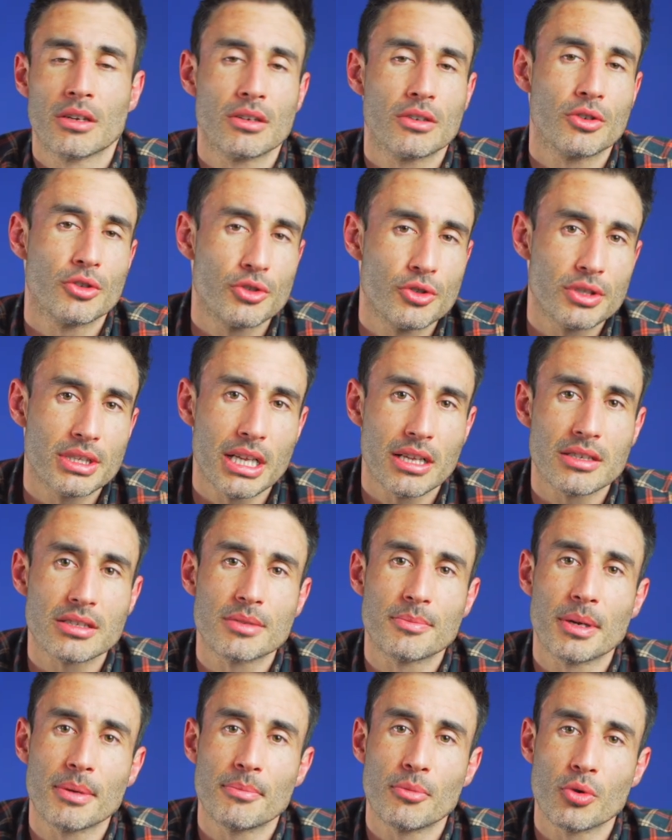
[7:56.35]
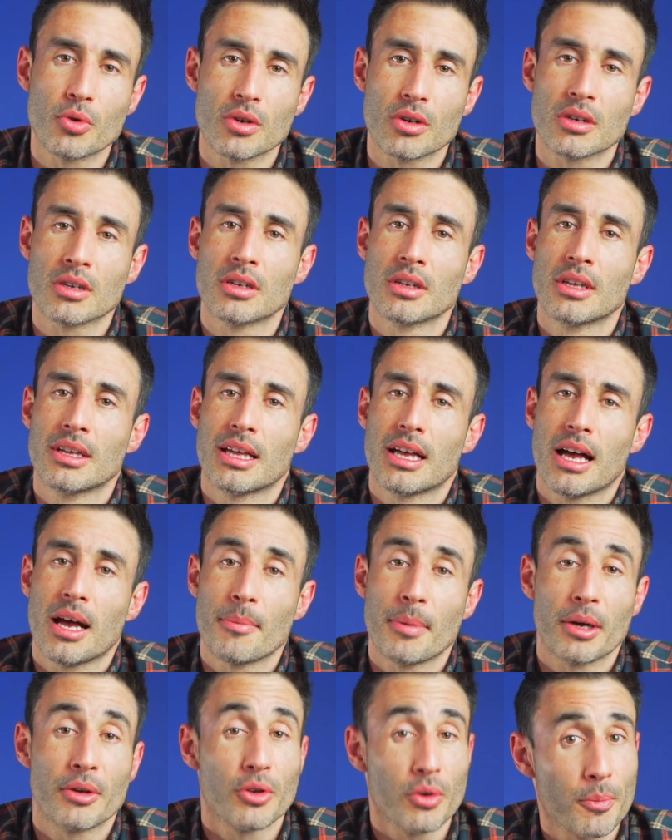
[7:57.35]
Could you tell us a bit more
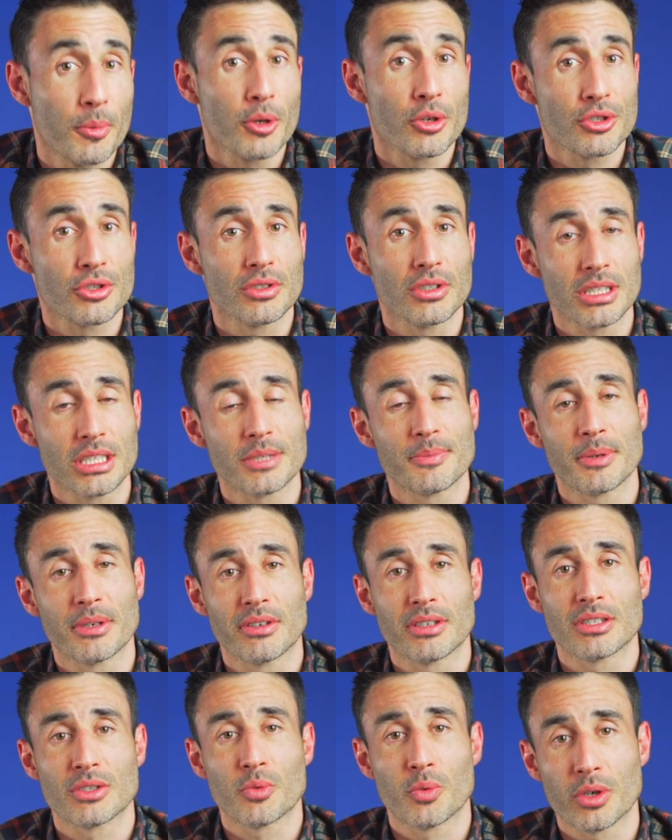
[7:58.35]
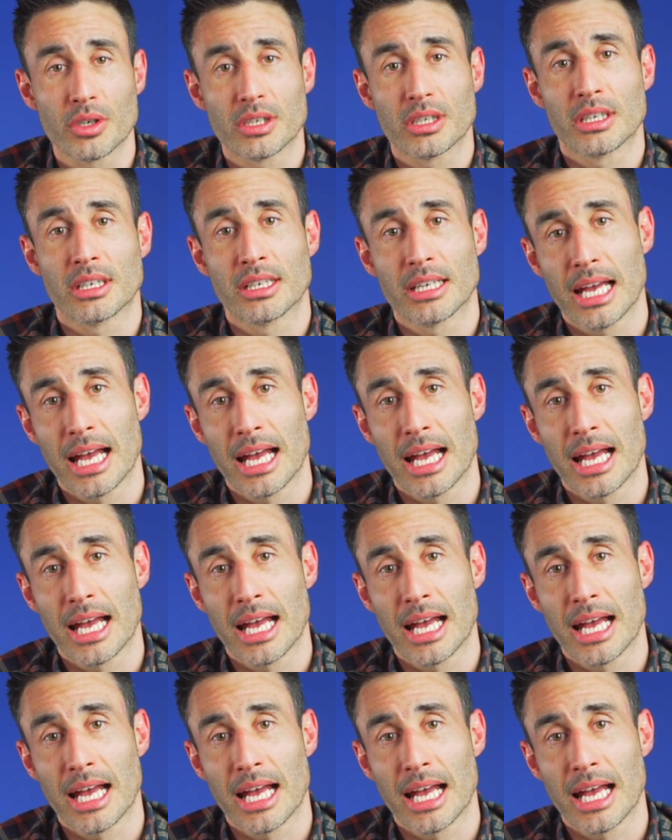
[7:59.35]
about your personal experience working